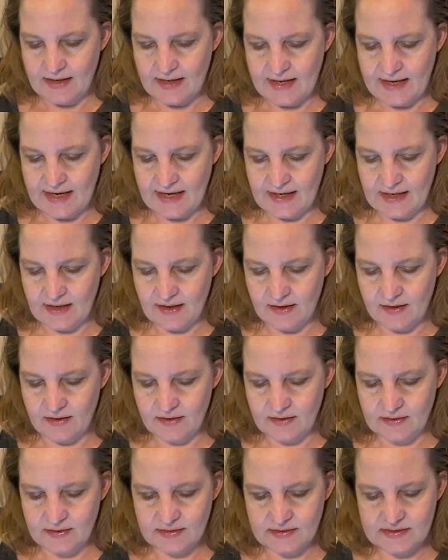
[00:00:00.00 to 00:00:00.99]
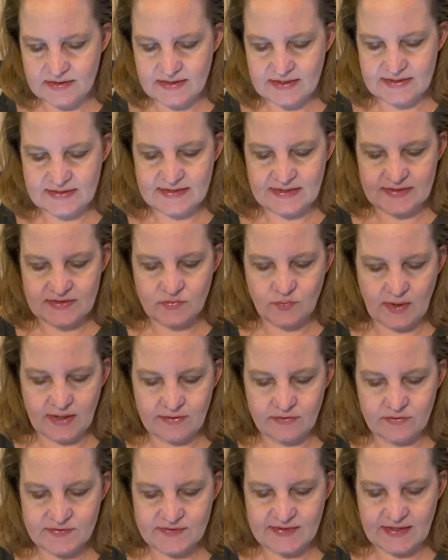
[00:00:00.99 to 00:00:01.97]
And this is
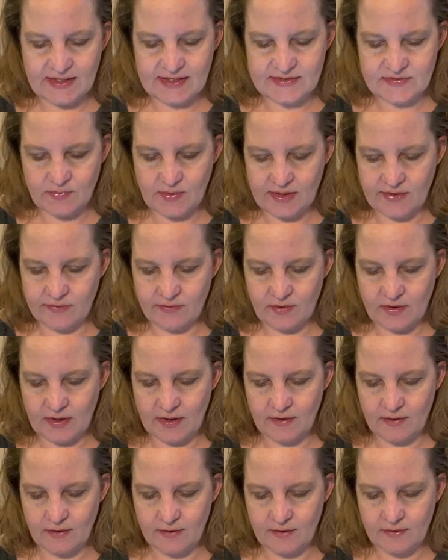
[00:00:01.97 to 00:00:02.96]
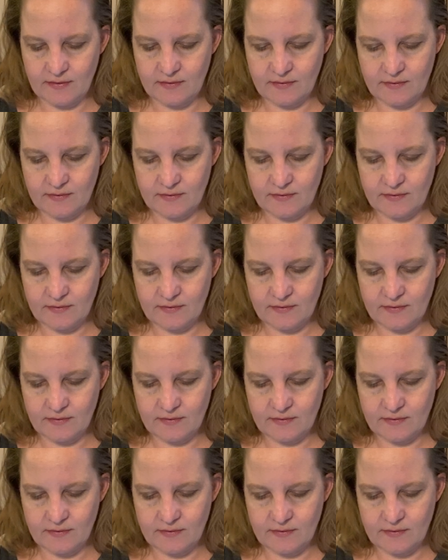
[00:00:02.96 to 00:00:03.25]
regular size, regular color.